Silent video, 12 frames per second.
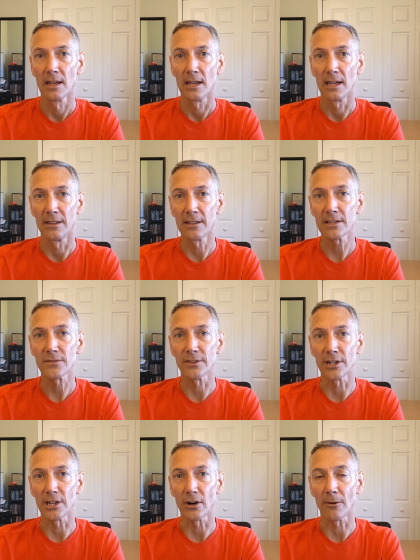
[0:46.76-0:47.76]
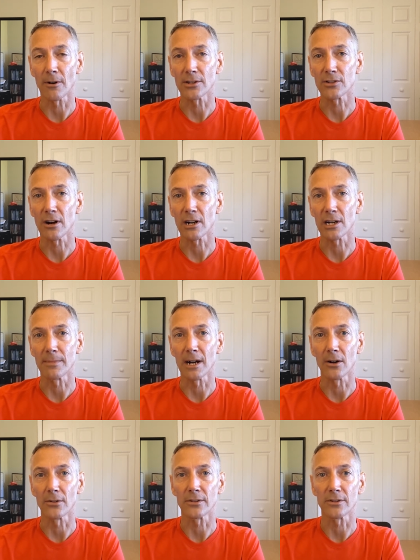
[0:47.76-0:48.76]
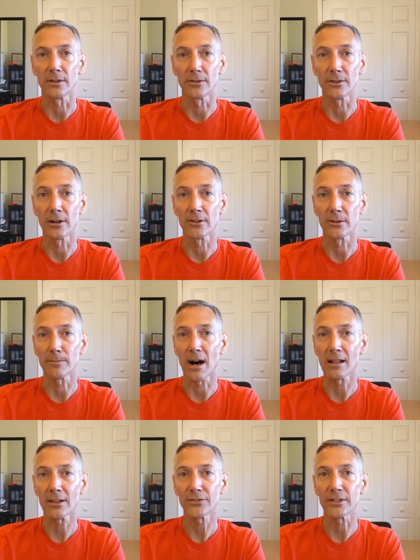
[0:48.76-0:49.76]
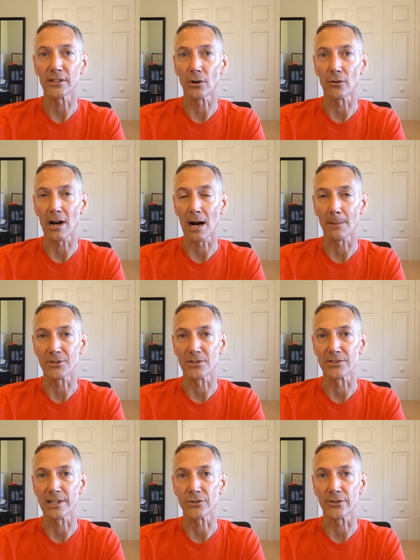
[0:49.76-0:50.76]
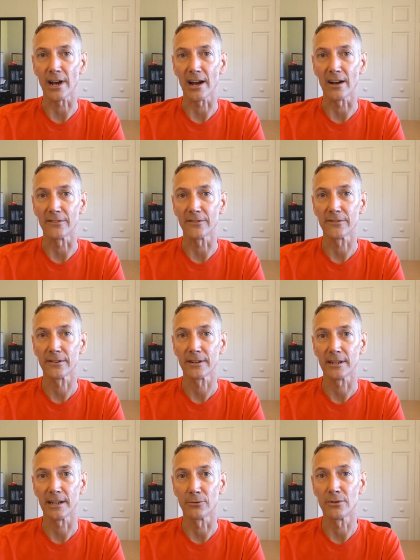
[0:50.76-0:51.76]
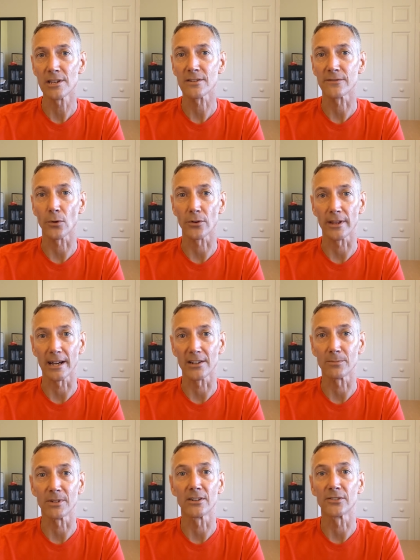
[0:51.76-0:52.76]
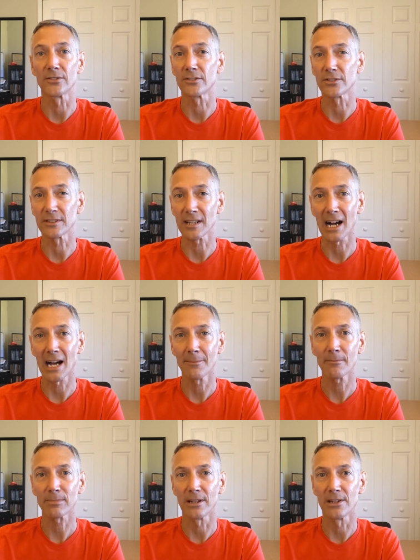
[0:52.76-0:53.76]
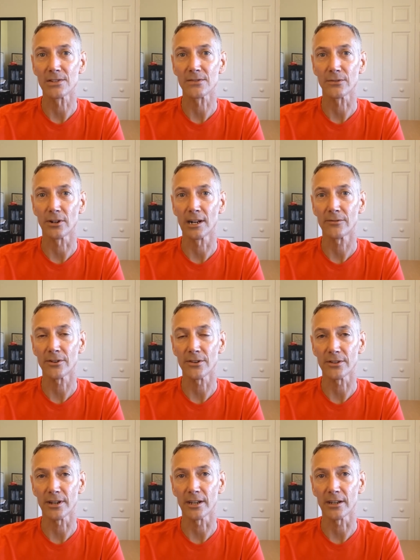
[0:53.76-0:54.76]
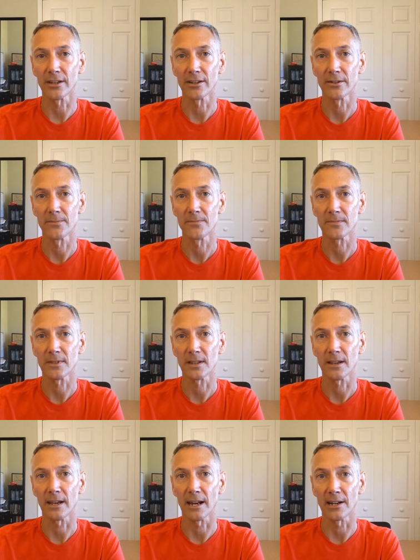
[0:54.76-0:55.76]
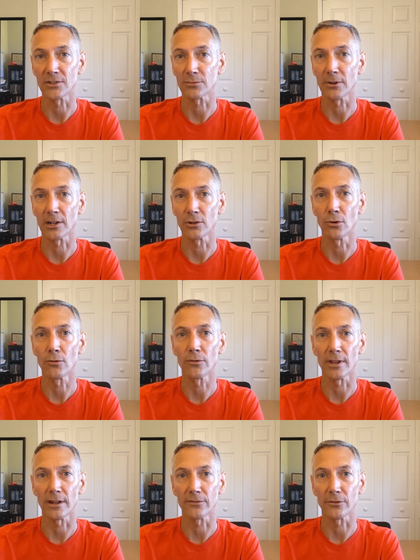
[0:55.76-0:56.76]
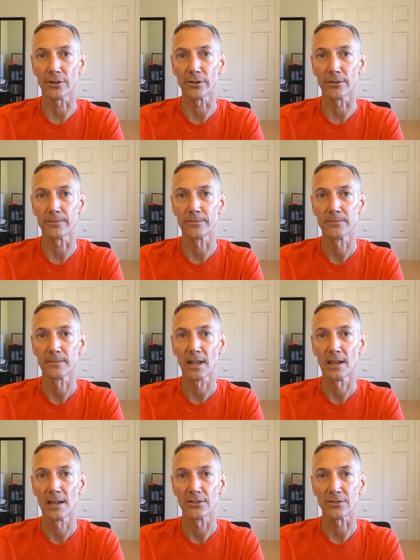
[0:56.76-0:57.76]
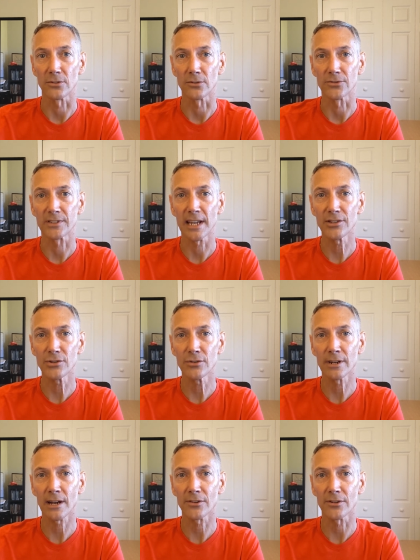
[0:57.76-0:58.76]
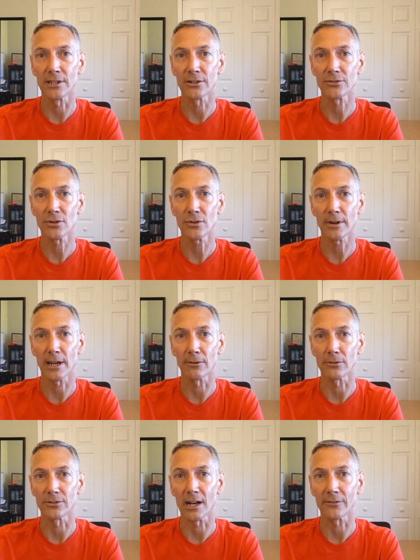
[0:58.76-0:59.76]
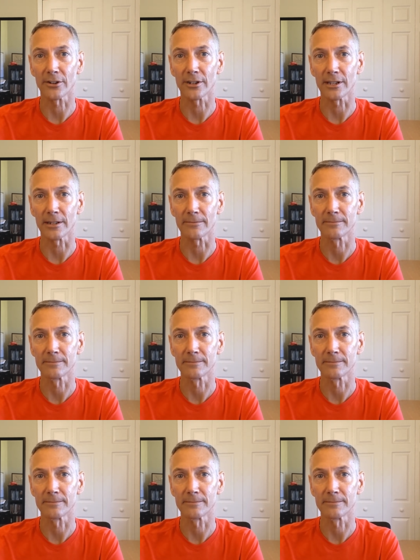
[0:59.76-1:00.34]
In this video, I want to talk about the other policy loan options that you have. And the reason for that is because there's a time and place for everything. And I just want to go over that for you. So stay tuned after the intro and we'll dive right in.